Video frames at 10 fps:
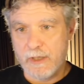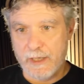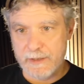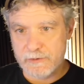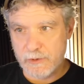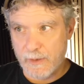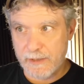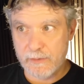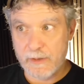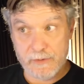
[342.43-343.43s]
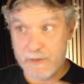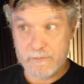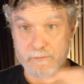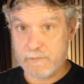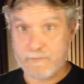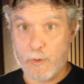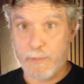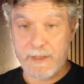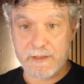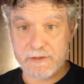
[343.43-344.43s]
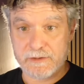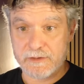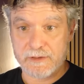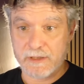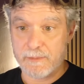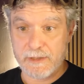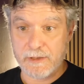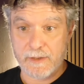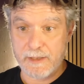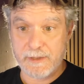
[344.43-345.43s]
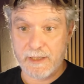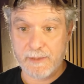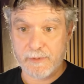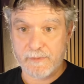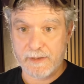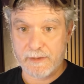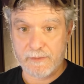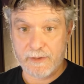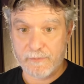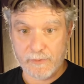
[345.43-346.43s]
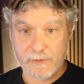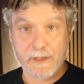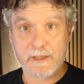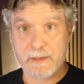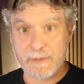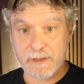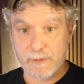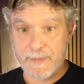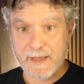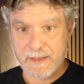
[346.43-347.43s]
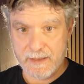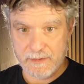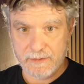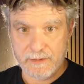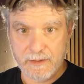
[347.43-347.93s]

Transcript: And so I don't, the, OpenAI just isn't gonna be your A P I provider, therefore they're not gonna be your backend.